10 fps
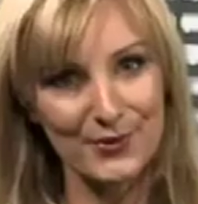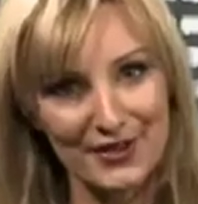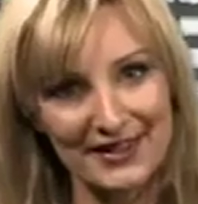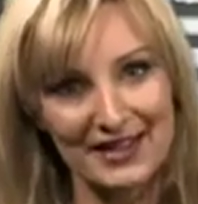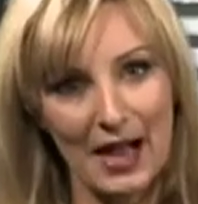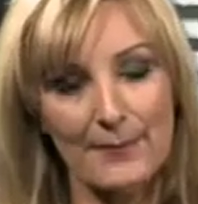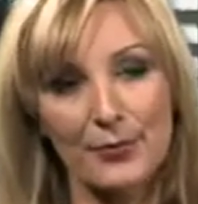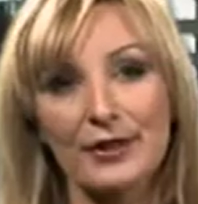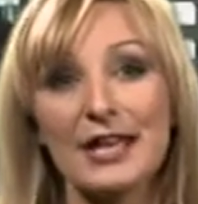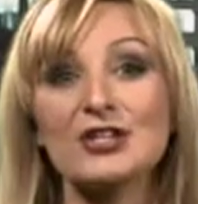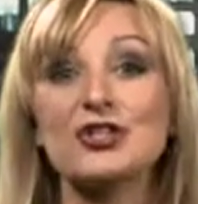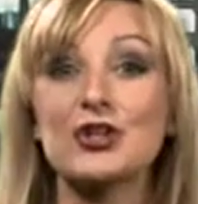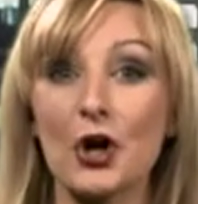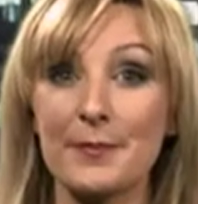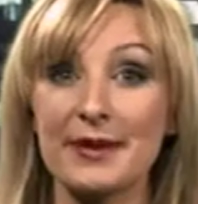working couple in
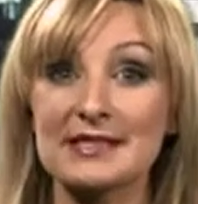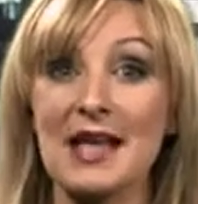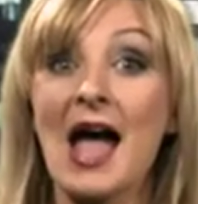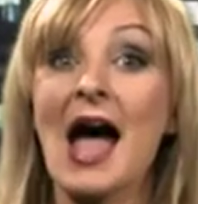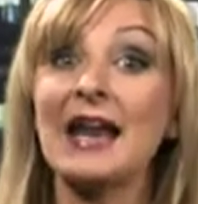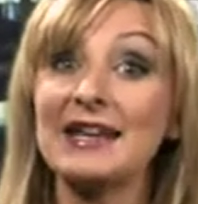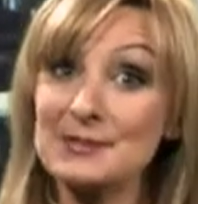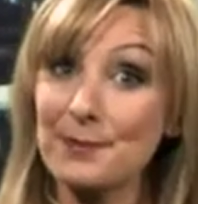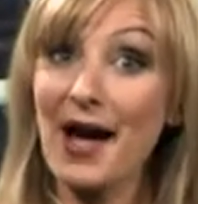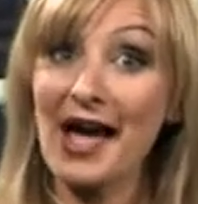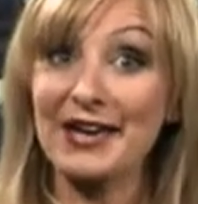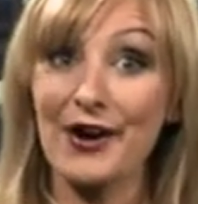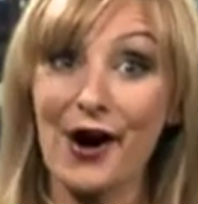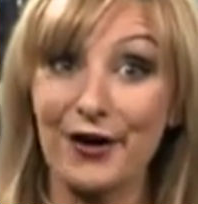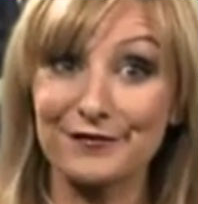showbiz, and it's paying
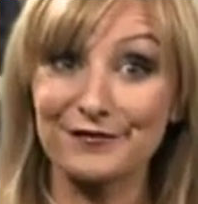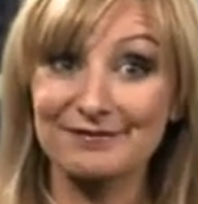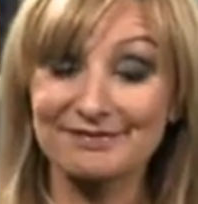off.